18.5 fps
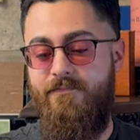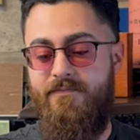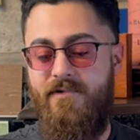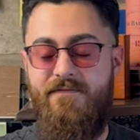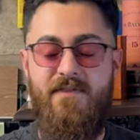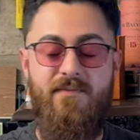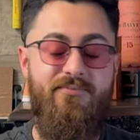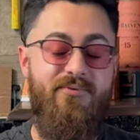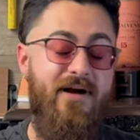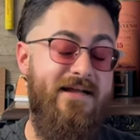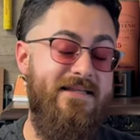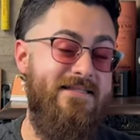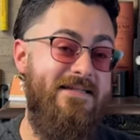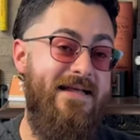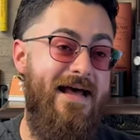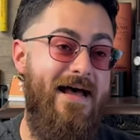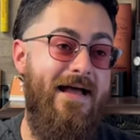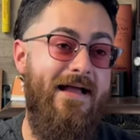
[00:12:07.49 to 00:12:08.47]
But for the price
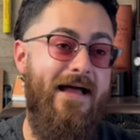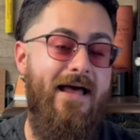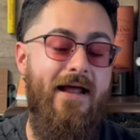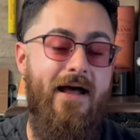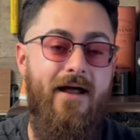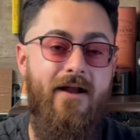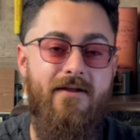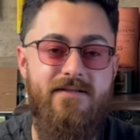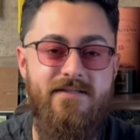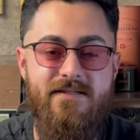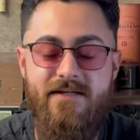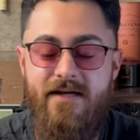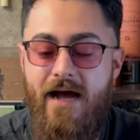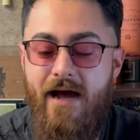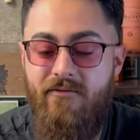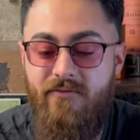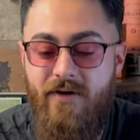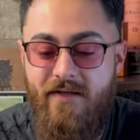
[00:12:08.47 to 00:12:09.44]
tag, I, I honestly,
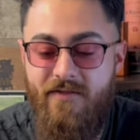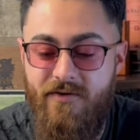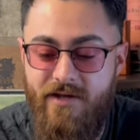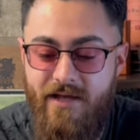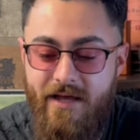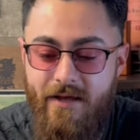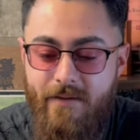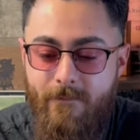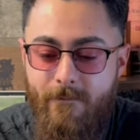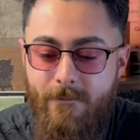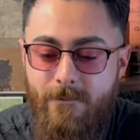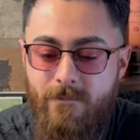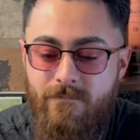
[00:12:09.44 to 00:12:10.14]
I'd rather get